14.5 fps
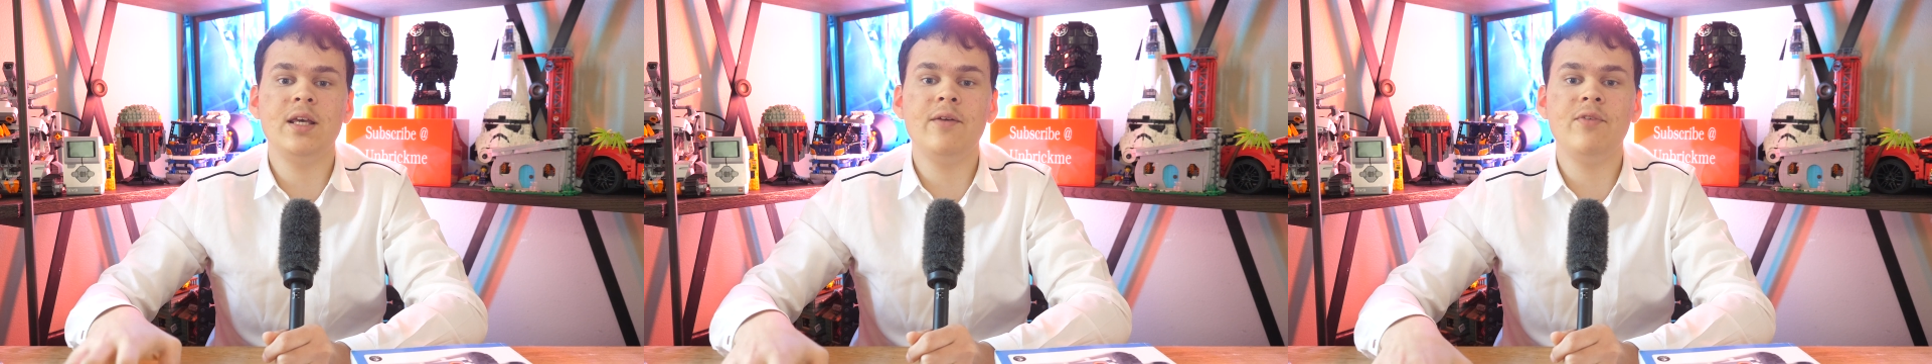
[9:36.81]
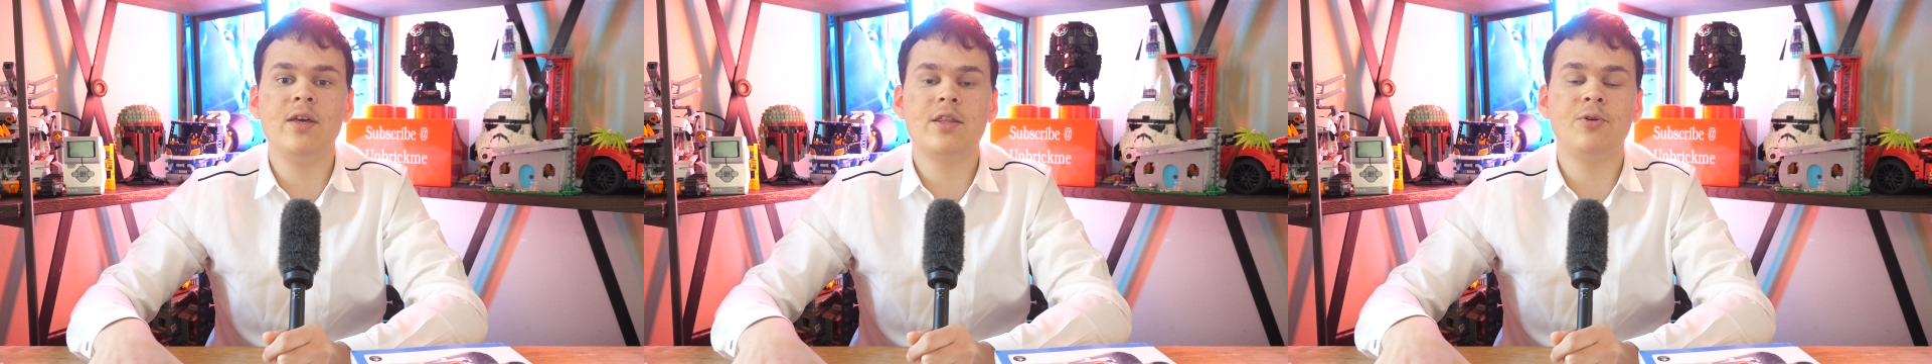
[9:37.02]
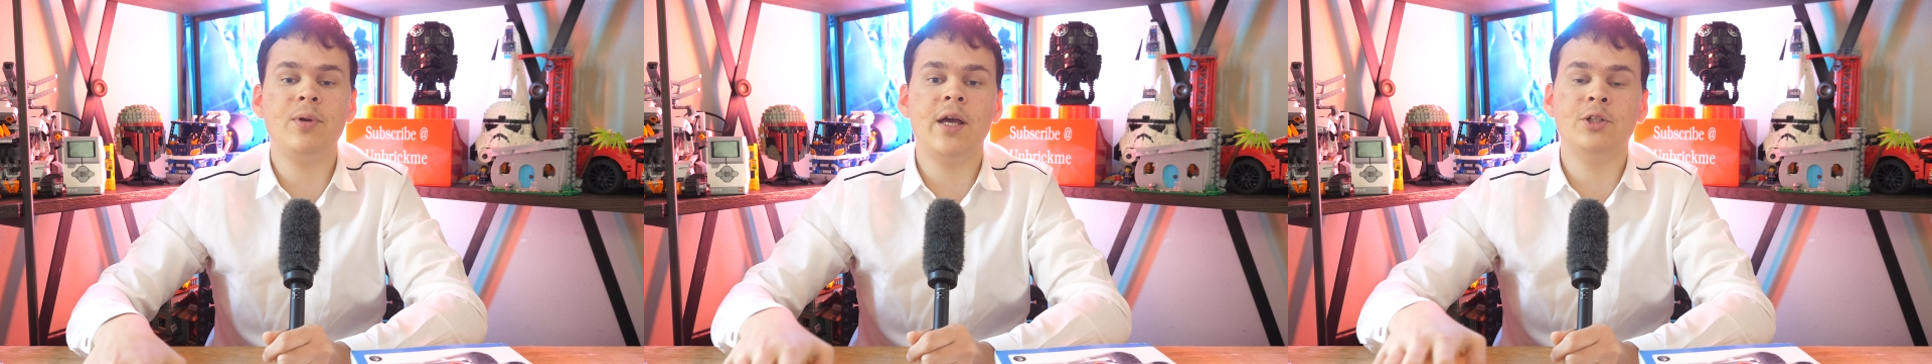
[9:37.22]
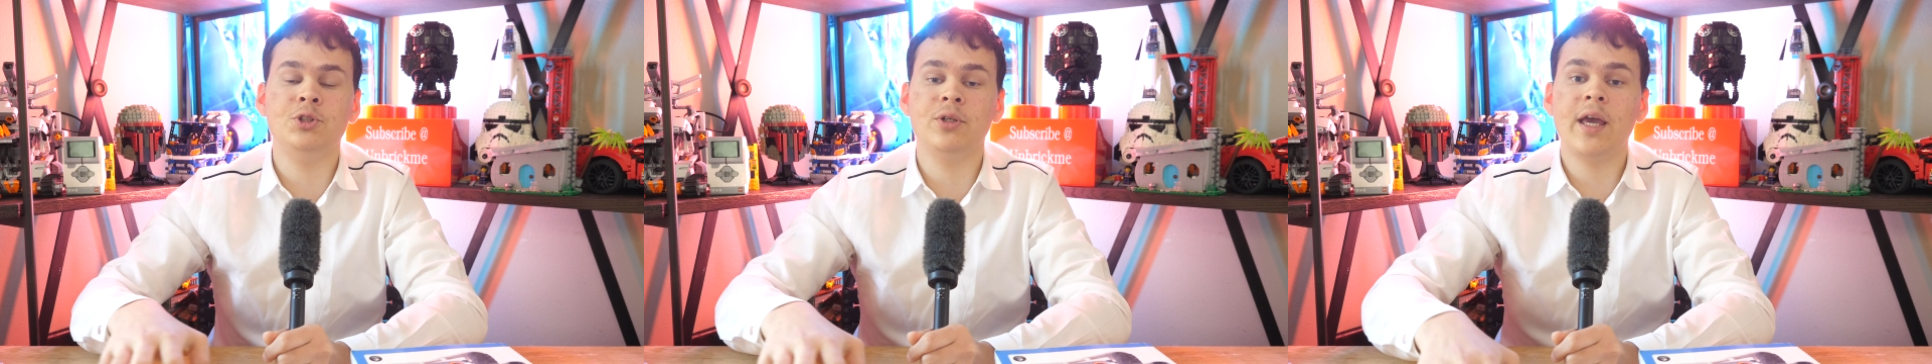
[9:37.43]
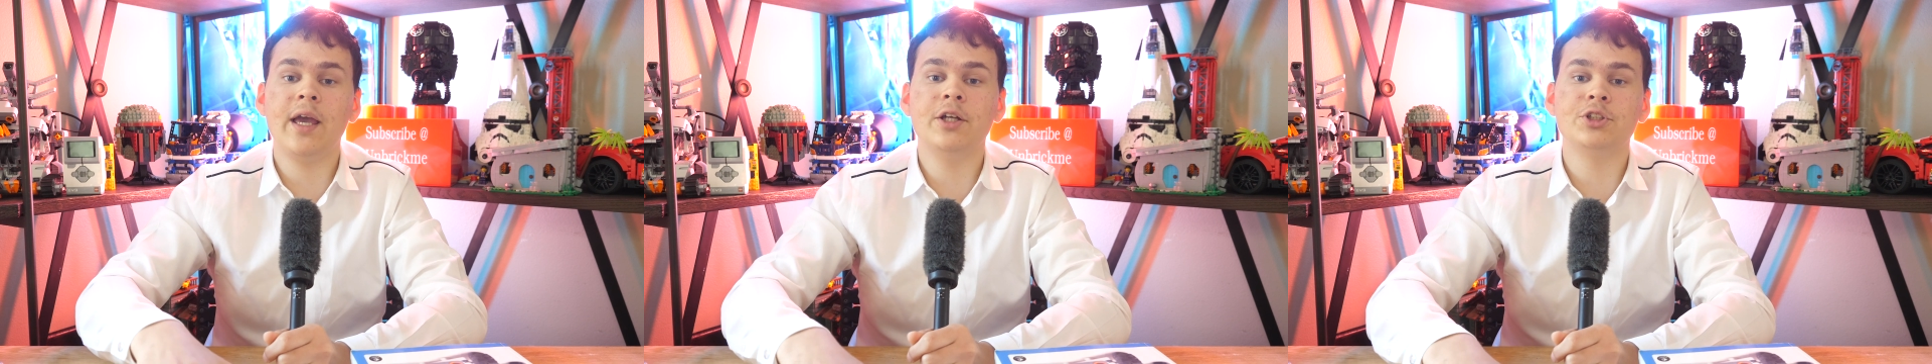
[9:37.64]
EV3
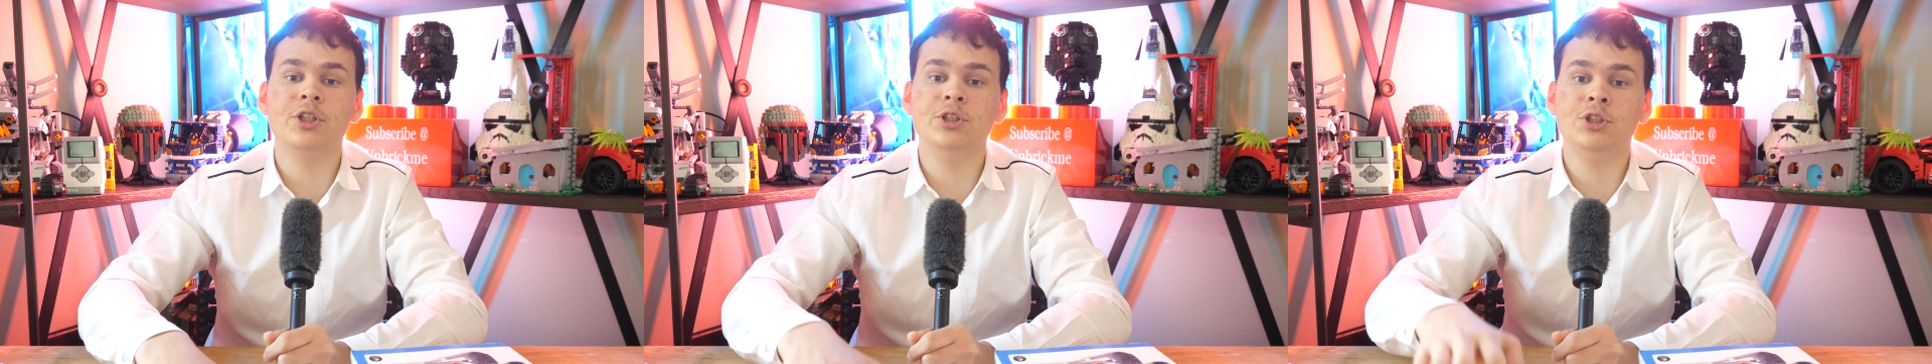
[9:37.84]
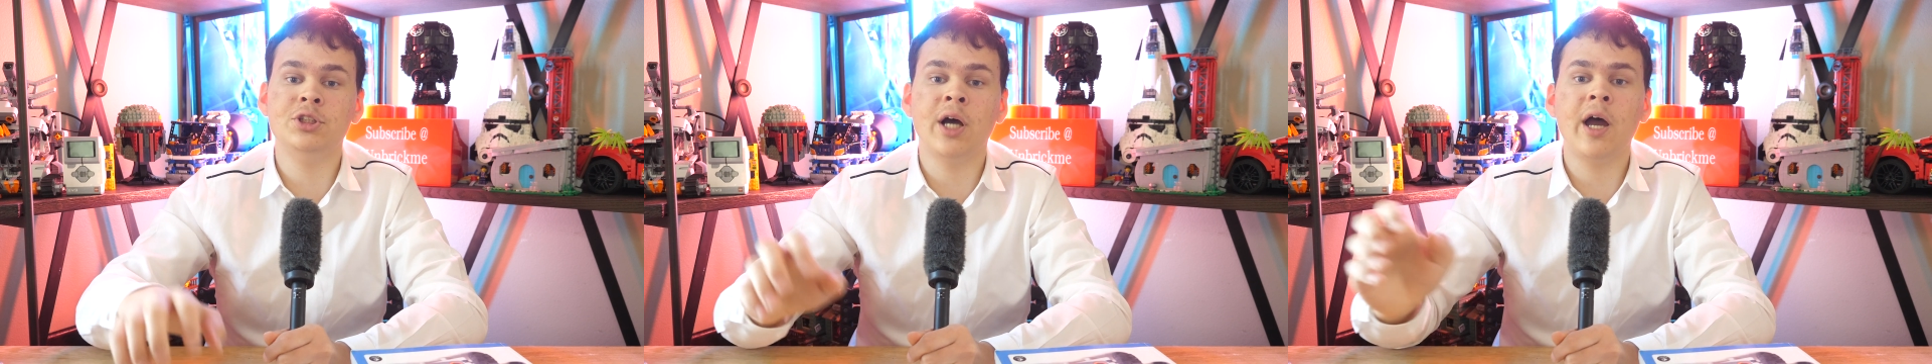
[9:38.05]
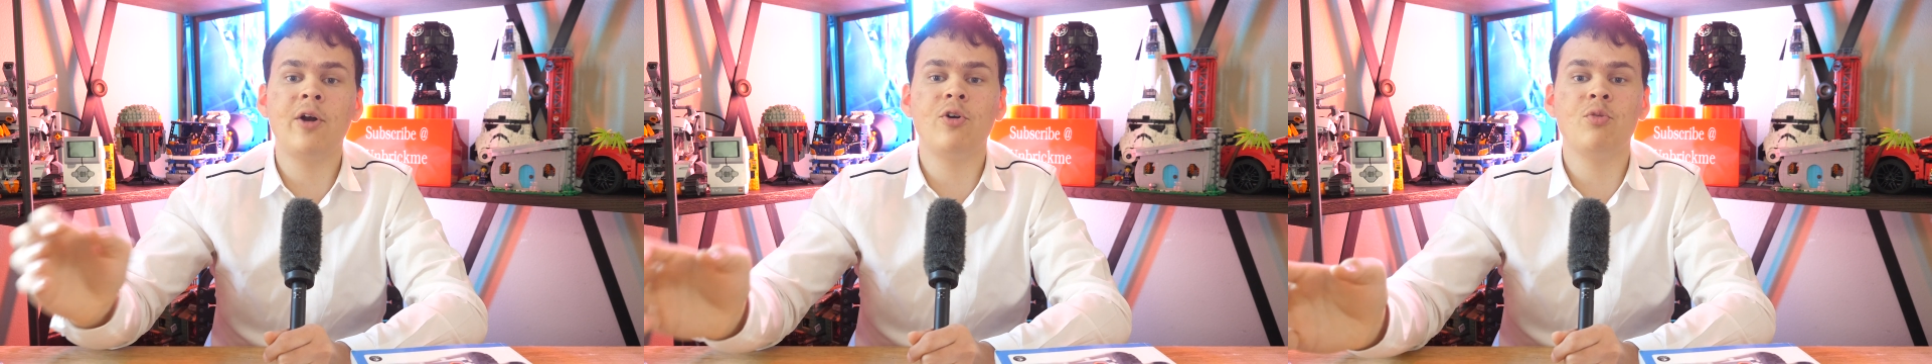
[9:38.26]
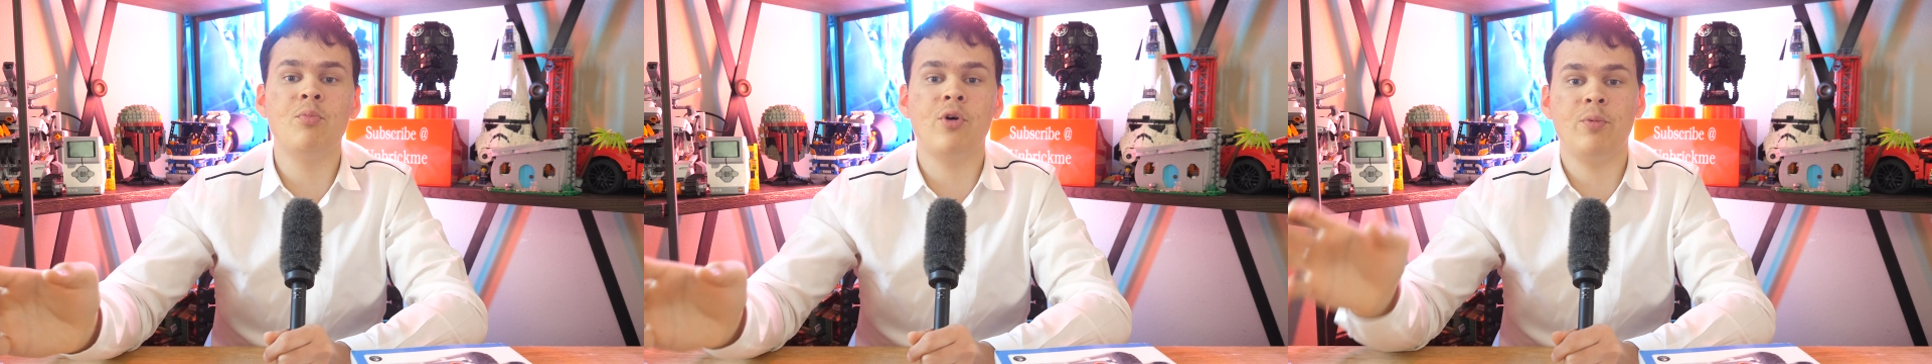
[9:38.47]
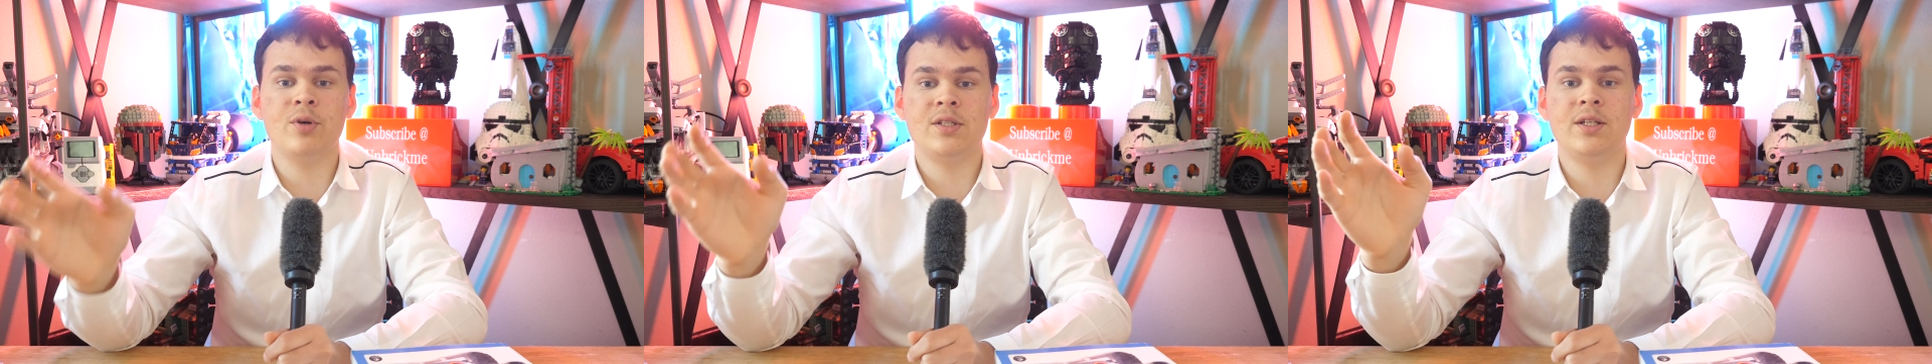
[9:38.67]
Education Gyro
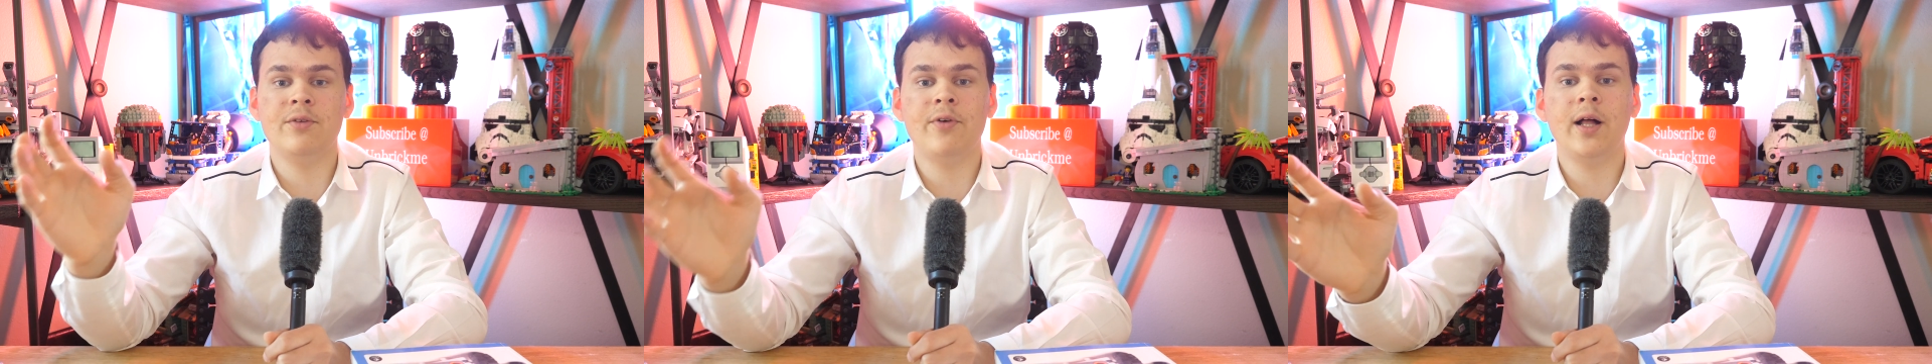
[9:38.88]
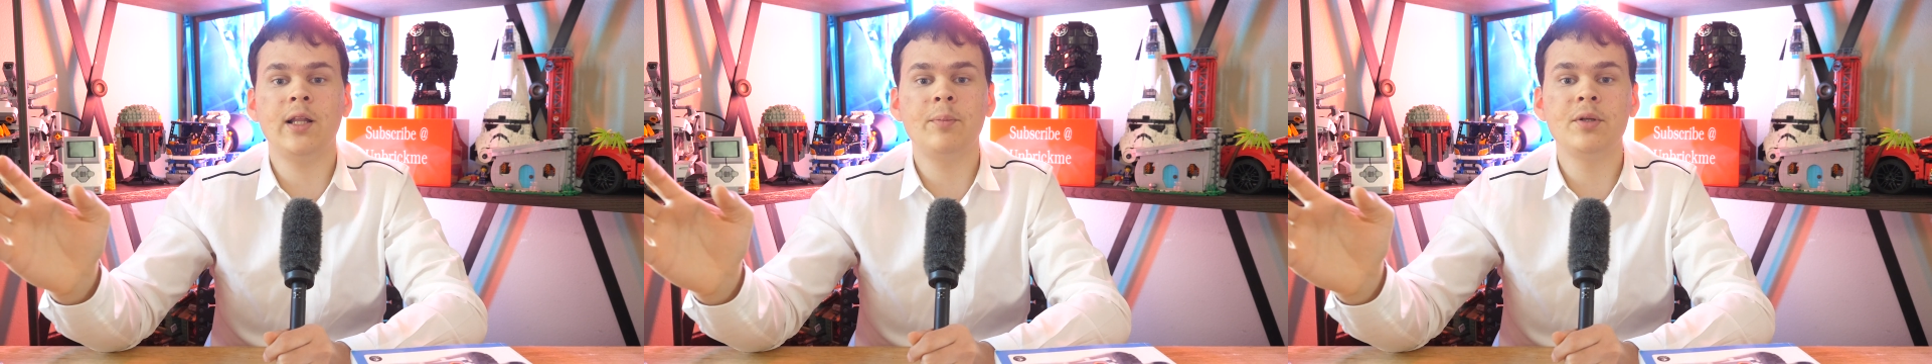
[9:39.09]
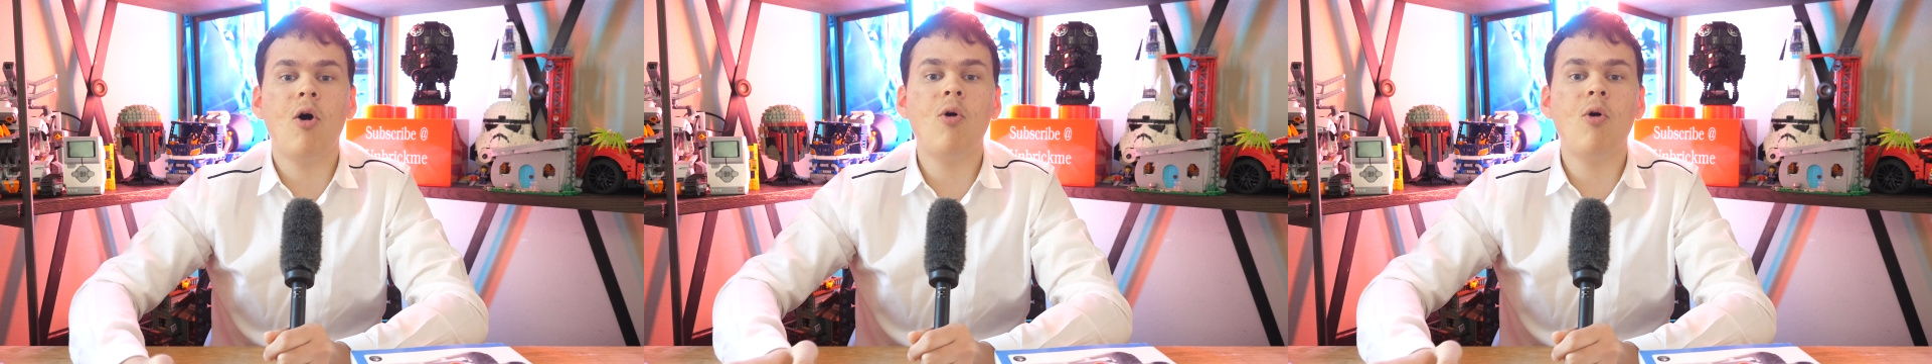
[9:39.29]
Boy was developed